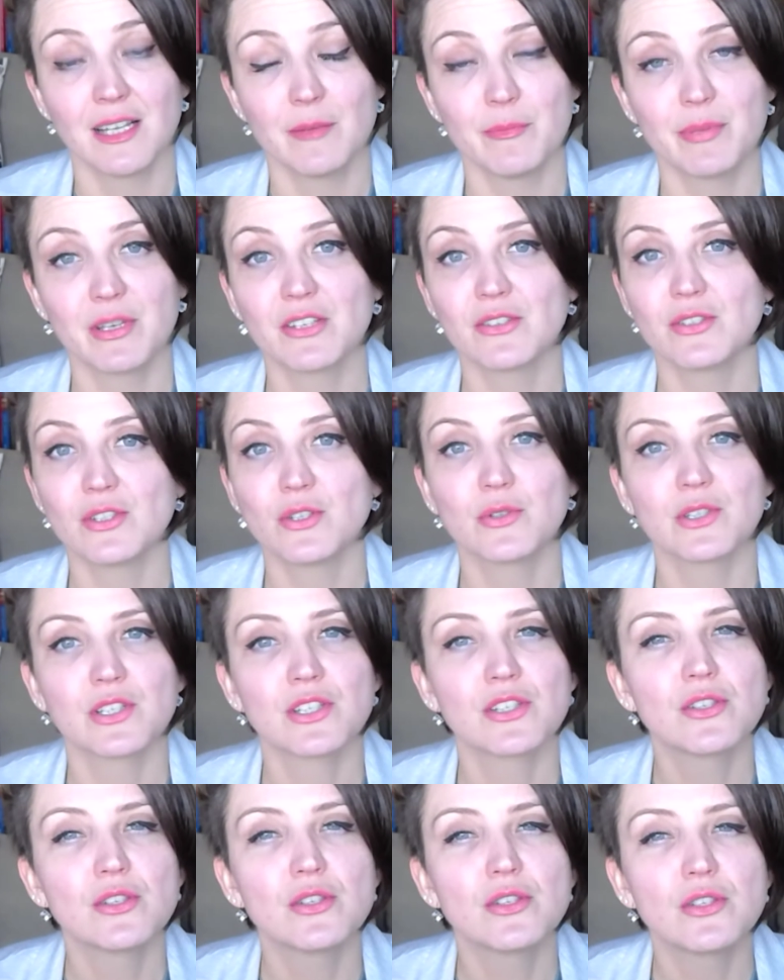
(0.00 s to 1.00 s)
because you're
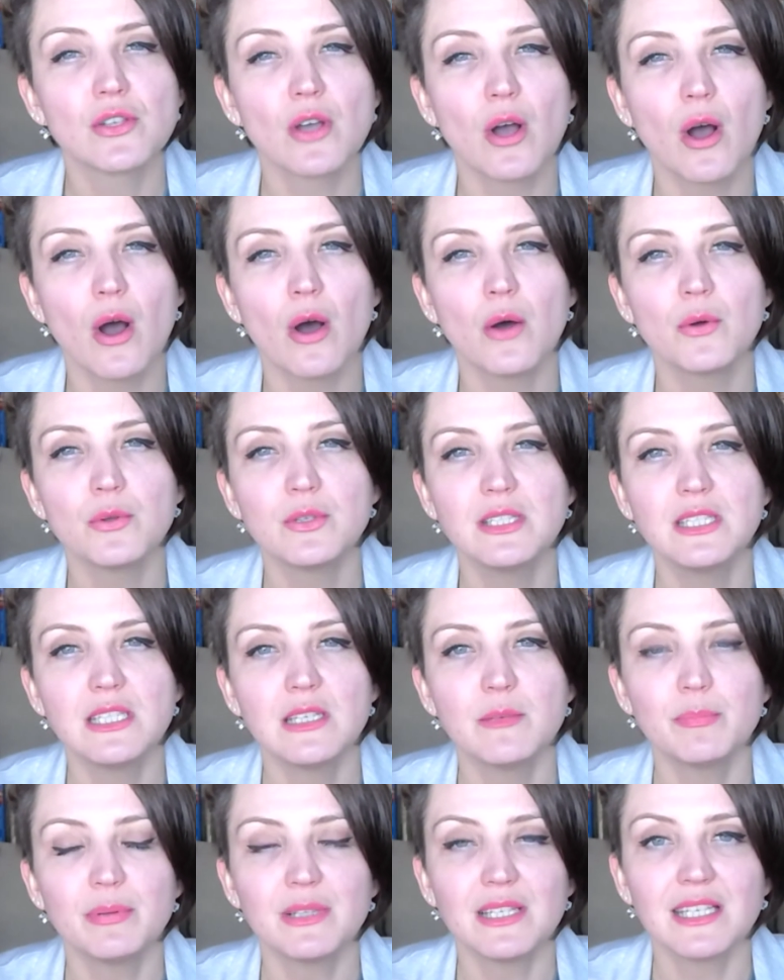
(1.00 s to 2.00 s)
so
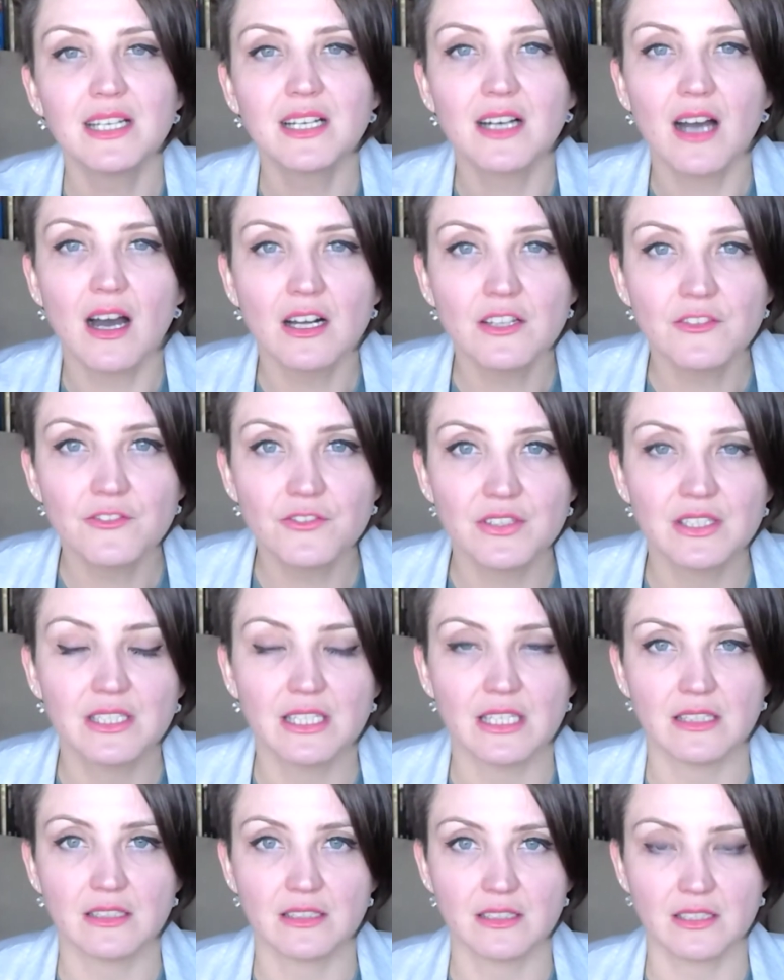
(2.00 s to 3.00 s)
deeply
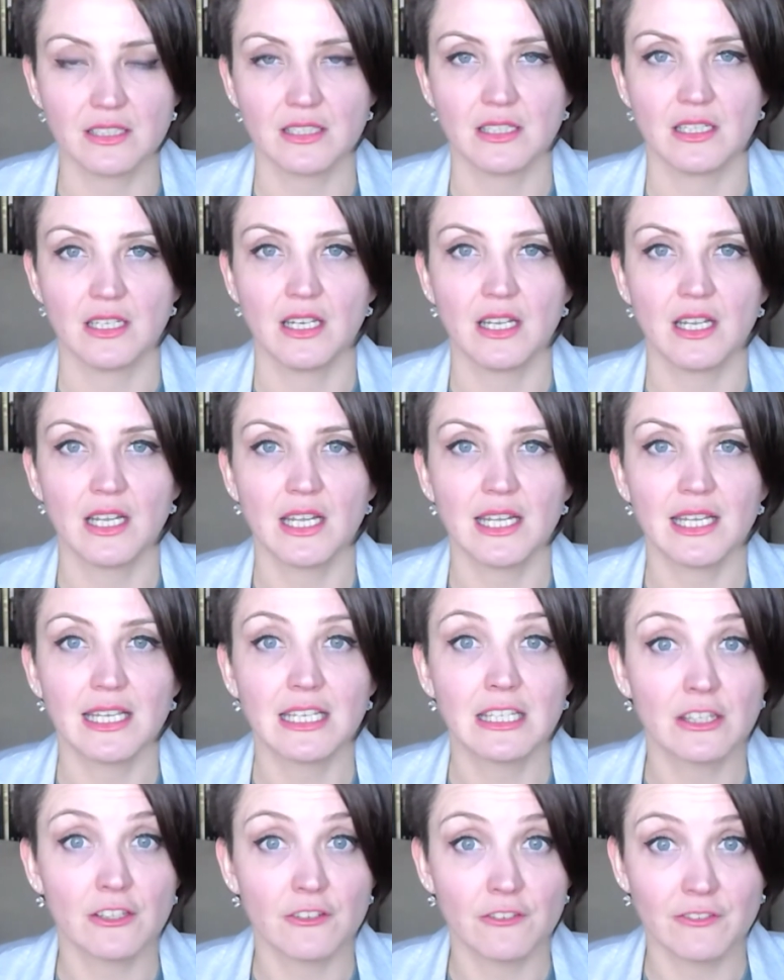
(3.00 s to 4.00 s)
confident
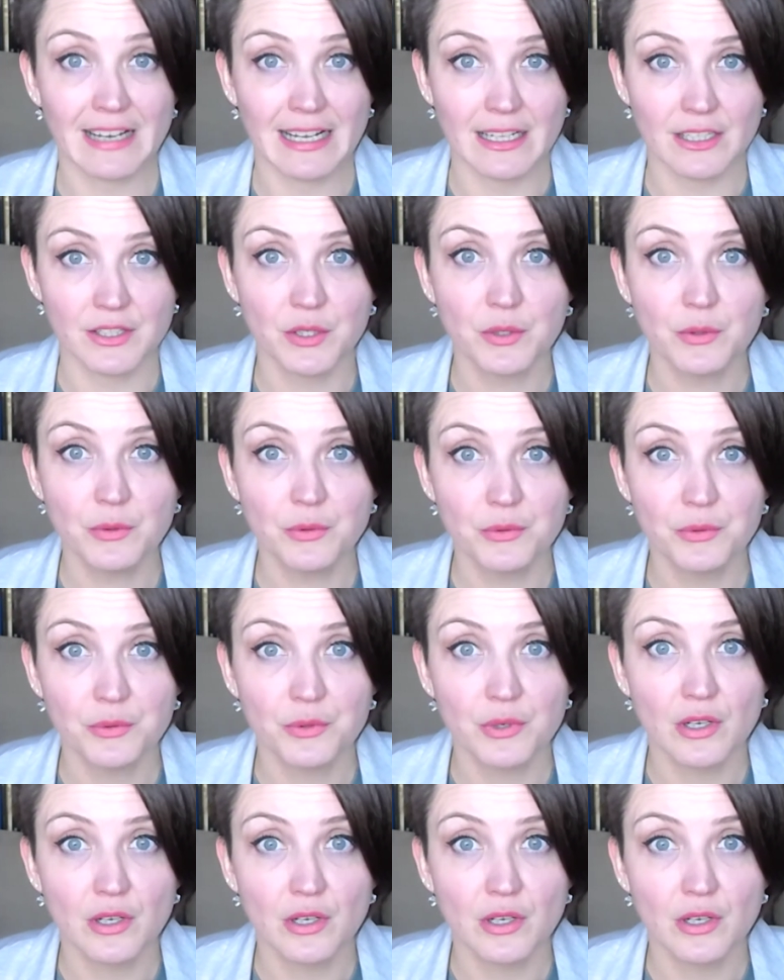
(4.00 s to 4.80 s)
in the value.